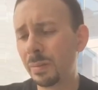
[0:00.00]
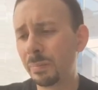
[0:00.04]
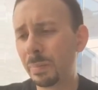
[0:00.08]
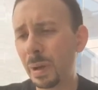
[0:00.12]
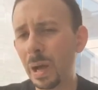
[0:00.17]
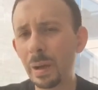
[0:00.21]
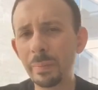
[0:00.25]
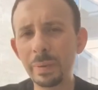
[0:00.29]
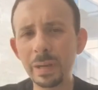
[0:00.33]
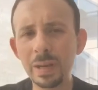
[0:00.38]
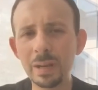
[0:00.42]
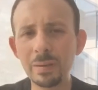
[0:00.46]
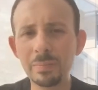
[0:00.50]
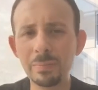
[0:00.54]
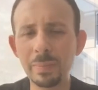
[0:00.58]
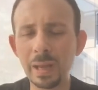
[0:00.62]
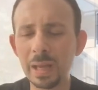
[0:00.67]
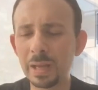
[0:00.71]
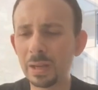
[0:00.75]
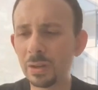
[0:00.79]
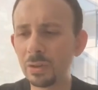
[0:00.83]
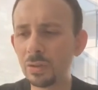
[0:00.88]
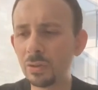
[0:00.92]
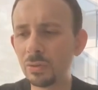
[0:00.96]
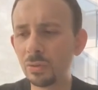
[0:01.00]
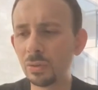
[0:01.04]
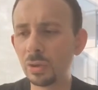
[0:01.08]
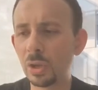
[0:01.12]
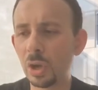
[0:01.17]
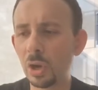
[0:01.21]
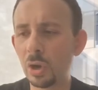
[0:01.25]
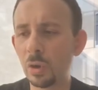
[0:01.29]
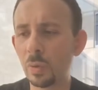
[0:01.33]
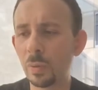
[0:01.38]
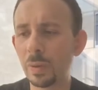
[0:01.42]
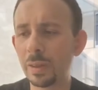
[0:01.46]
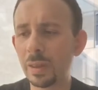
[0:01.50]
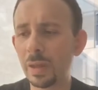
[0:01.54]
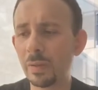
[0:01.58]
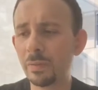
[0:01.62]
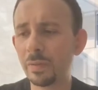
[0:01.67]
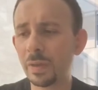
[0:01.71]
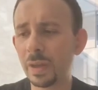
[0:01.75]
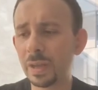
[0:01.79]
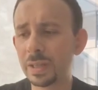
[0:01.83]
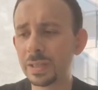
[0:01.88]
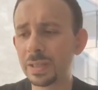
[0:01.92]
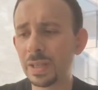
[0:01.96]
BABA didn't make a new low with
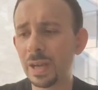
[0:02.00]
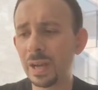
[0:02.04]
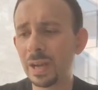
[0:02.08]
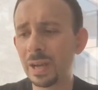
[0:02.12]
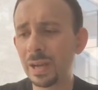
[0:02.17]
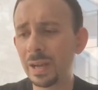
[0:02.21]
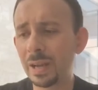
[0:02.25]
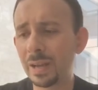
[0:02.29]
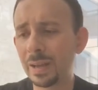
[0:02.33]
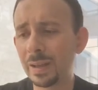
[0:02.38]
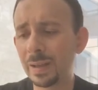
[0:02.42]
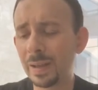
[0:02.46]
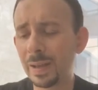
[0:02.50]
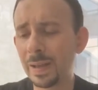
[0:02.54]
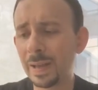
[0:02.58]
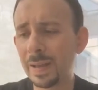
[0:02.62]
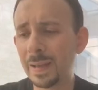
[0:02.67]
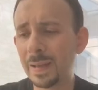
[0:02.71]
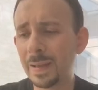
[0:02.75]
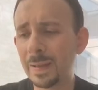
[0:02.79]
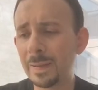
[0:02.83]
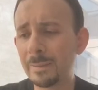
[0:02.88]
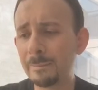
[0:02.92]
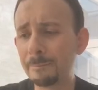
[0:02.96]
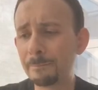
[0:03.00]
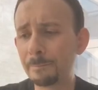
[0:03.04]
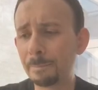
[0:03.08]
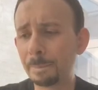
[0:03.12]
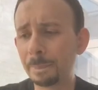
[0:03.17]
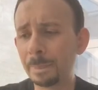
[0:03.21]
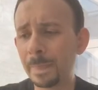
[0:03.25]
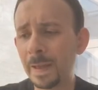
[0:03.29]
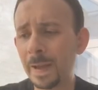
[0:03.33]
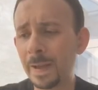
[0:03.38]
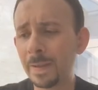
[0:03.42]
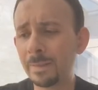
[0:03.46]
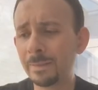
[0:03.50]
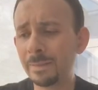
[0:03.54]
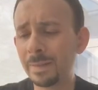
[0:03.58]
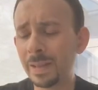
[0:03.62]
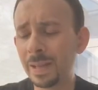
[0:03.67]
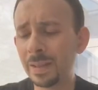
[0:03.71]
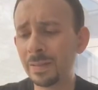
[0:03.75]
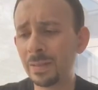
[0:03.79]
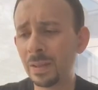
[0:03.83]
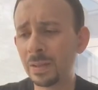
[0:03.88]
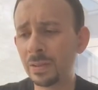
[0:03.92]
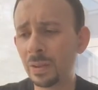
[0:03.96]
FXI, and that
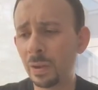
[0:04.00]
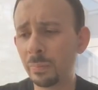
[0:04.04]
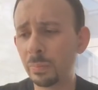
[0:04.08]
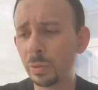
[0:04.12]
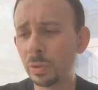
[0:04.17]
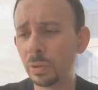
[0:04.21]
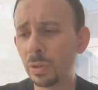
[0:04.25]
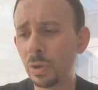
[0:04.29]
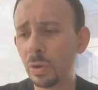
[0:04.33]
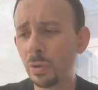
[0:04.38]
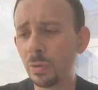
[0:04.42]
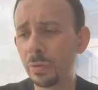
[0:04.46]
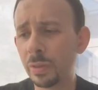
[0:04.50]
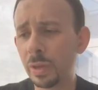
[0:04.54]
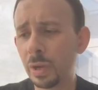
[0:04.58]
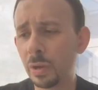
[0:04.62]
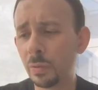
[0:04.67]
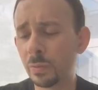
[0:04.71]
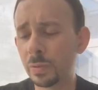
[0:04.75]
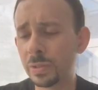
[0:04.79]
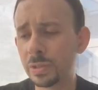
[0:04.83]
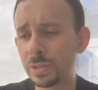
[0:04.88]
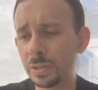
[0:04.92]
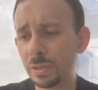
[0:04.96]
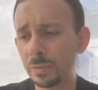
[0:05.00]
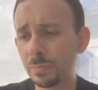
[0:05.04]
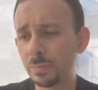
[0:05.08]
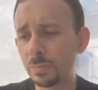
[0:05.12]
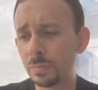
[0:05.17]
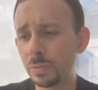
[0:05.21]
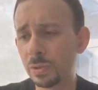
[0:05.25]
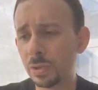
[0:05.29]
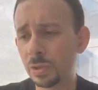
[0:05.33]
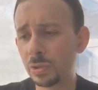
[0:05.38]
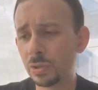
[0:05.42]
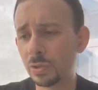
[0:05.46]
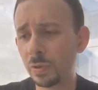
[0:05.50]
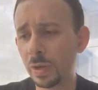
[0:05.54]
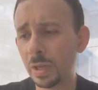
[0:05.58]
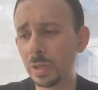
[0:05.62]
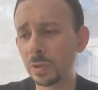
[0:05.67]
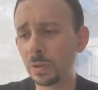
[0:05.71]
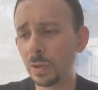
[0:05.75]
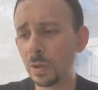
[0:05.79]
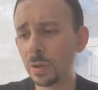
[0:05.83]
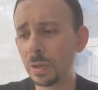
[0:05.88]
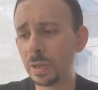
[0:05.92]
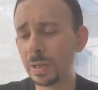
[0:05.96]
the double low there was to
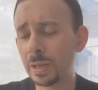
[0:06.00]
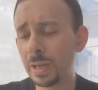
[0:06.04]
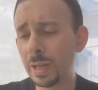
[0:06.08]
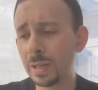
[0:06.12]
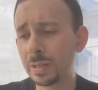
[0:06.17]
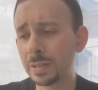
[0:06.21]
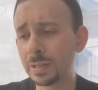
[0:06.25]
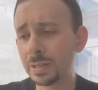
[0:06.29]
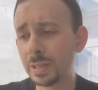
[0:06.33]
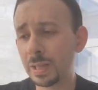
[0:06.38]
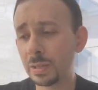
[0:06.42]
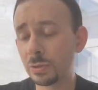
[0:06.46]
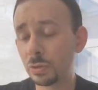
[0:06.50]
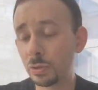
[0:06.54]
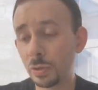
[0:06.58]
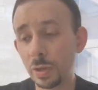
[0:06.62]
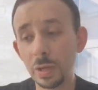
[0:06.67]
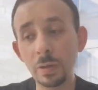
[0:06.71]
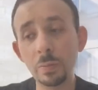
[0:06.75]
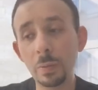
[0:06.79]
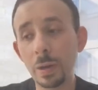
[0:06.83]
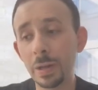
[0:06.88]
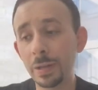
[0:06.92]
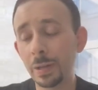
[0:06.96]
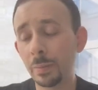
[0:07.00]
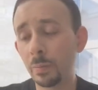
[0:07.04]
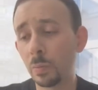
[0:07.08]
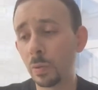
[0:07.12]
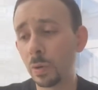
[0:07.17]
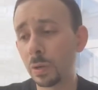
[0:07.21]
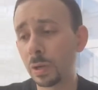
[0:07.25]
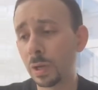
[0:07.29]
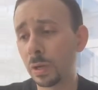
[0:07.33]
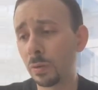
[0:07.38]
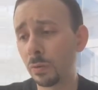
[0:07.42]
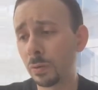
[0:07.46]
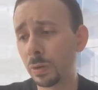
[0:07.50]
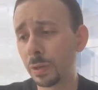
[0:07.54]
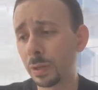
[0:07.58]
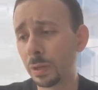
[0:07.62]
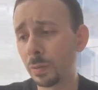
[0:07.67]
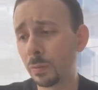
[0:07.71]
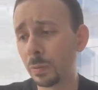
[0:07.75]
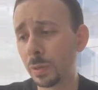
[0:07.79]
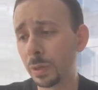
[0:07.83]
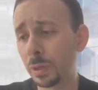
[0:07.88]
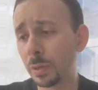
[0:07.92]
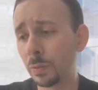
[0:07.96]
trade long against. That trade wound up working
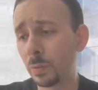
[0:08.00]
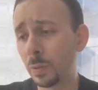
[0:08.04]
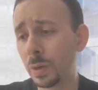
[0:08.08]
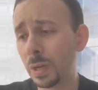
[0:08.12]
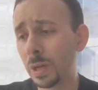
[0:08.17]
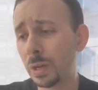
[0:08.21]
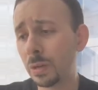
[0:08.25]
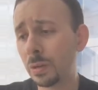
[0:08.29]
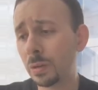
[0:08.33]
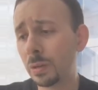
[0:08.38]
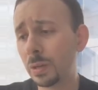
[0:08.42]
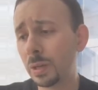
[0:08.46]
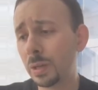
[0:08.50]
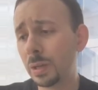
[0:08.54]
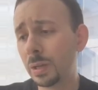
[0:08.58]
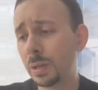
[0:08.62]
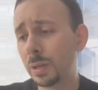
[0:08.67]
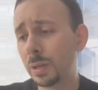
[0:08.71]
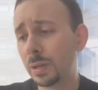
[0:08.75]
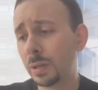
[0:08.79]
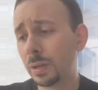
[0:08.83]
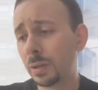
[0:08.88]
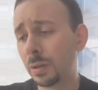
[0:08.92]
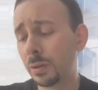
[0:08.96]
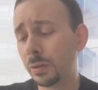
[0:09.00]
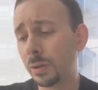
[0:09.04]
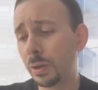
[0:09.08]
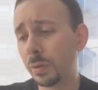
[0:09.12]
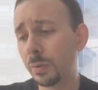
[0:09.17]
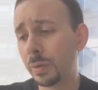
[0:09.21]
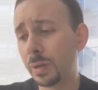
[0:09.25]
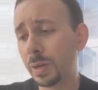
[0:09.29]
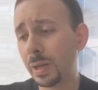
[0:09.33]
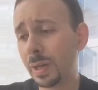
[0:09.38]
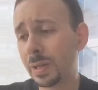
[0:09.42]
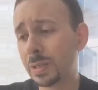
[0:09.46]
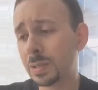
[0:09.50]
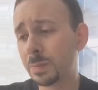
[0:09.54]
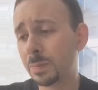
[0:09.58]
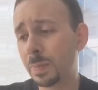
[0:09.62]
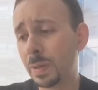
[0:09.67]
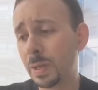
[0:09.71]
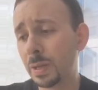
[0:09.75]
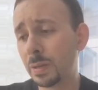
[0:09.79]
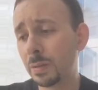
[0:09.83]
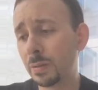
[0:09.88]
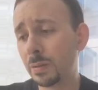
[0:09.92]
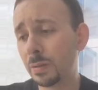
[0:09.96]
really, really well, although it has
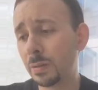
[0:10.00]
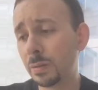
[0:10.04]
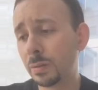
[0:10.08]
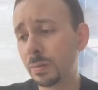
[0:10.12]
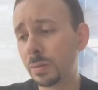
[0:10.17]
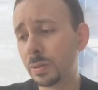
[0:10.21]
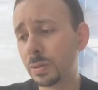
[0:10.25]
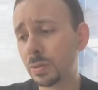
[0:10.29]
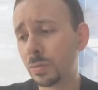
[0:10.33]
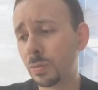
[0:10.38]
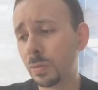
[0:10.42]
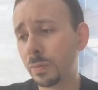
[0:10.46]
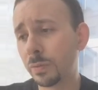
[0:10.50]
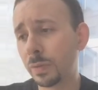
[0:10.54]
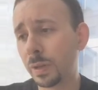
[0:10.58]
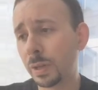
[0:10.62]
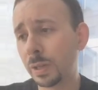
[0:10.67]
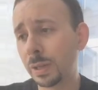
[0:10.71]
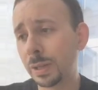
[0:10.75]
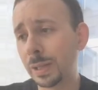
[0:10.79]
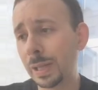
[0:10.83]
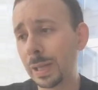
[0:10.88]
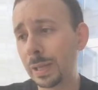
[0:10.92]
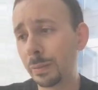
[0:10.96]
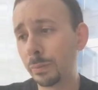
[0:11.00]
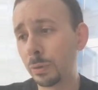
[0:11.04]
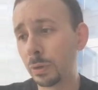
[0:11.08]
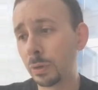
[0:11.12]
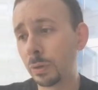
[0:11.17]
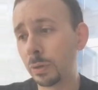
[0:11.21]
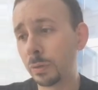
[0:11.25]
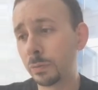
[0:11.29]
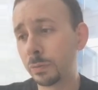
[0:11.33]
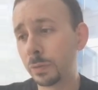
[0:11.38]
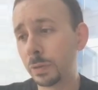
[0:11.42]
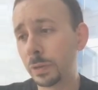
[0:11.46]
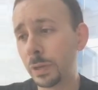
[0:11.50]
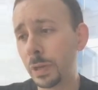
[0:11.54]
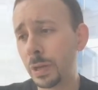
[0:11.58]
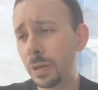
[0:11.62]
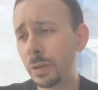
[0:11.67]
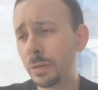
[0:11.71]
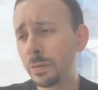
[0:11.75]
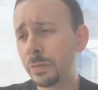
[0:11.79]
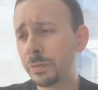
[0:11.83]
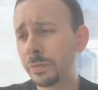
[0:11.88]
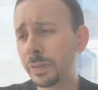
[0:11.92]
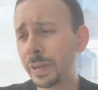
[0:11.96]
been sort of a labor of
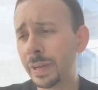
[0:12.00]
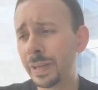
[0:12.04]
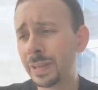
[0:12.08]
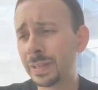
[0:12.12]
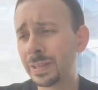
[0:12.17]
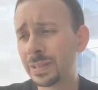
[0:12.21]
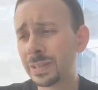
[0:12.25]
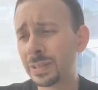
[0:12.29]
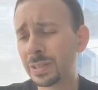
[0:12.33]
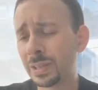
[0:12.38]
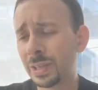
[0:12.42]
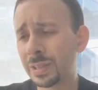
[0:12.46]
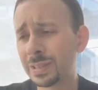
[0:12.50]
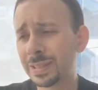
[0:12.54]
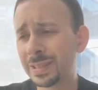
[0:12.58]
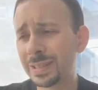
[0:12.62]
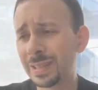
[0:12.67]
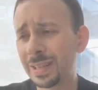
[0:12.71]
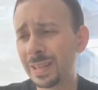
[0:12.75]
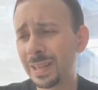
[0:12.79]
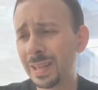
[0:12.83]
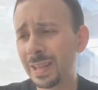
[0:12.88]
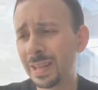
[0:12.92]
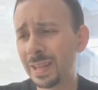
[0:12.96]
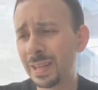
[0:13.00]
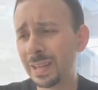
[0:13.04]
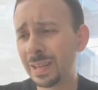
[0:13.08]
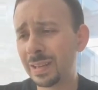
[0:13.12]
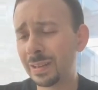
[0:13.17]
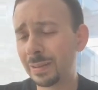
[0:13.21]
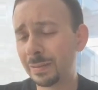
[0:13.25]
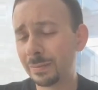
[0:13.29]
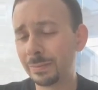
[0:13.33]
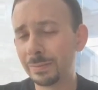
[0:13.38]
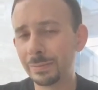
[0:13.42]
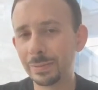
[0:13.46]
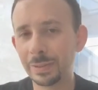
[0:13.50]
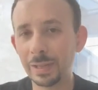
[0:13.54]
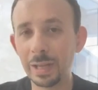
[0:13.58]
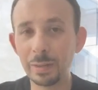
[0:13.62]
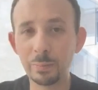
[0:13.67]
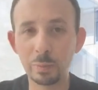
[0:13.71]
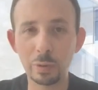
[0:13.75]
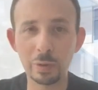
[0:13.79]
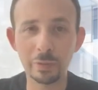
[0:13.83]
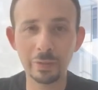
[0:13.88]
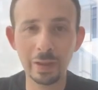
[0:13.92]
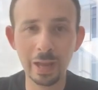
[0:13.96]
love. I discussed today,
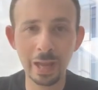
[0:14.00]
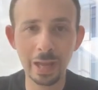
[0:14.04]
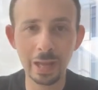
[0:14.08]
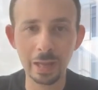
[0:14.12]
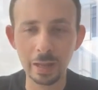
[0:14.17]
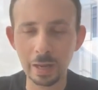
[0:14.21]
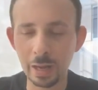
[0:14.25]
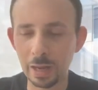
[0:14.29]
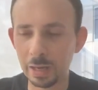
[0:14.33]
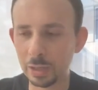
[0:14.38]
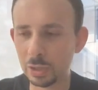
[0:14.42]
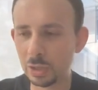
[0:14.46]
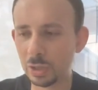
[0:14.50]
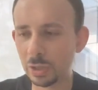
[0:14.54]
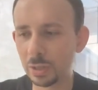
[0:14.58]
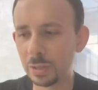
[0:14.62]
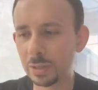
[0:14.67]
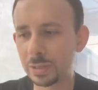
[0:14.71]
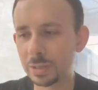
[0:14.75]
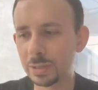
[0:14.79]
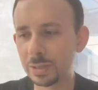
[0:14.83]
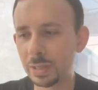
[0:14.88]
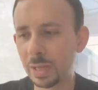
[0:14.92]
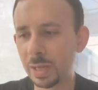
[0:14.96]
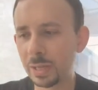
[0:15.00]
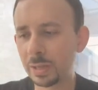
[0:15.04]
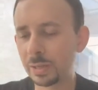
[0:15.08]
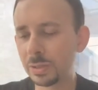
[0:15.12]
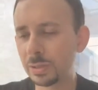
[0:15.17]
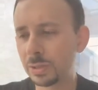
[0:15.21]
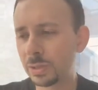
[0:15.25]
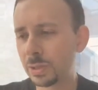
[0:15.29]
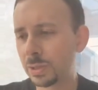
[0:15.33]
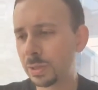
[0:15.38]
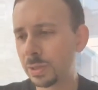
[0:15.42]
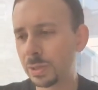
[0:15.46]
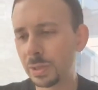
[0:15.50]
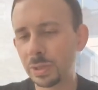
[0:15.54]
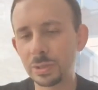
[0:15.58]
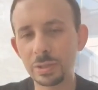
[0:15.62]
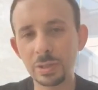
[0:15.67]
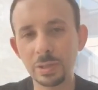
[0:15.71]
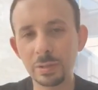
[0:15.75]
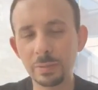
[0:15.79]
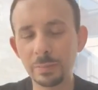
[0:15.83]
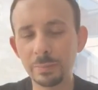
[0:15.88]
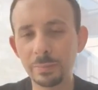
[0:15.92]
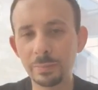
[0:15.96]
labor of hate, actually. The stock is just
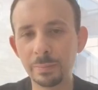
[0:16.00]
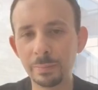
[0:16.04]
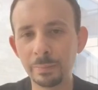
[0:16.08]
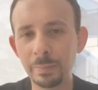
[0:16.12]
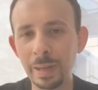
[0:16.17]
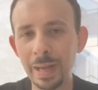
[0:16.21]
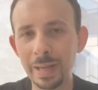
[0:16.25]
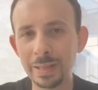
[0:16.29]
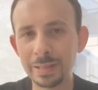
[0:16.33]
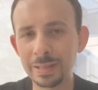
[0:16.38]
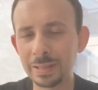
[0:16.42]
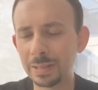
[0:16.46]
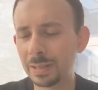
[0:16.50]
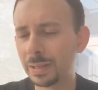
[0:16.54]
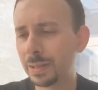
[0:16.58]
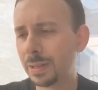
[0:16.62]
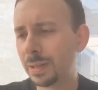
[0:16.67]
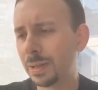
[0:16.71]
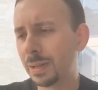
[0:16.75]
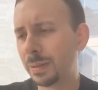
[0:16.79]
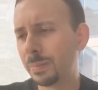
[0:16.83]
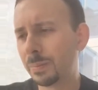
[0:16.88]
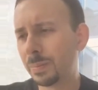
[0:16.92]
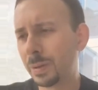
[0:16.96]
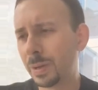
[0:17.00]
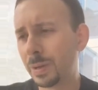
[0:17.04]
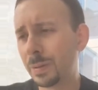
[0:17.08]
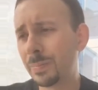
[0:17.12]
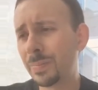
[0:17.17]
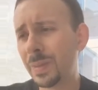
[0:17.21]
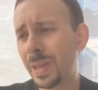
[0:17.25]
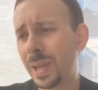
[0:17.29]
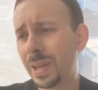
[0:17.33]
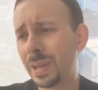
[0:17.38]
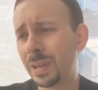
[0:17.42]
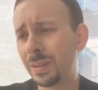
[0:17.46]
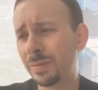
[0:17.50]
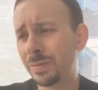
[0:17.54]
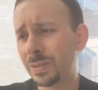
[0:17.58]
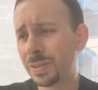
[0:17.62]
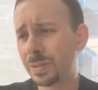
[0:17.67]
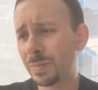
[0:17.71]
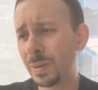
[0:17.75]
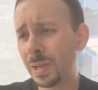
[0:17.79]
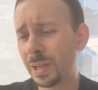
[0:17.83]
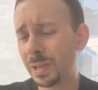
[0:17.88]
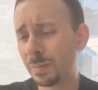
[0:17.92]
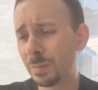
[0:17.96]
such a mess. But, hey, if
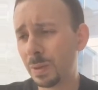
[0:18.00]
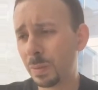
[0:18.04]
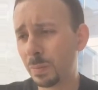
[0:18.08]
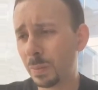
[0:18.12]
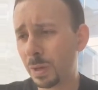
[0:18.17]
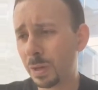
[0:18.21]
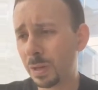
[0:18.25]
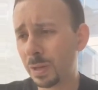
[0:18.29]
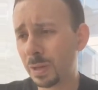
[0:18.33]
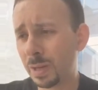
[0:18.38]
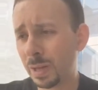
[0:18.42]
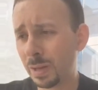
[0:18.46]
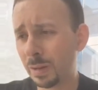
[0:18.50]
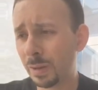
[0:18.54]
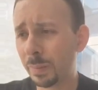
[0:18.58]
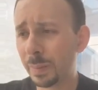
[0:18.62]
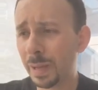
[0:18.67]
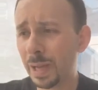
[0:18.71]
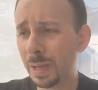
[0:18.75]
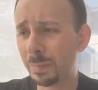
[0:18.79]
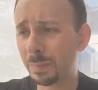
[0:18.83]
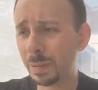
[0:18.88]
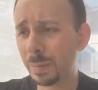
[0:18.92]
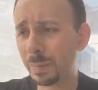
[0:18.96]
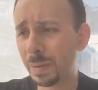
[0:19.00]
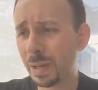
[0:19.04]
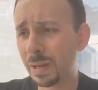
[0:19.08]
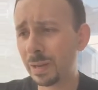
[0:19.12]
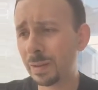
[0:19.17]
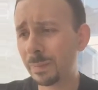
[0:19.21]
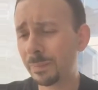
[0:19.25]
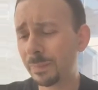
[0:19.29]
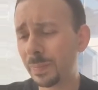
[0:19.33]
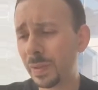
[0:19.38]
it's making me money now, I'm happy about it.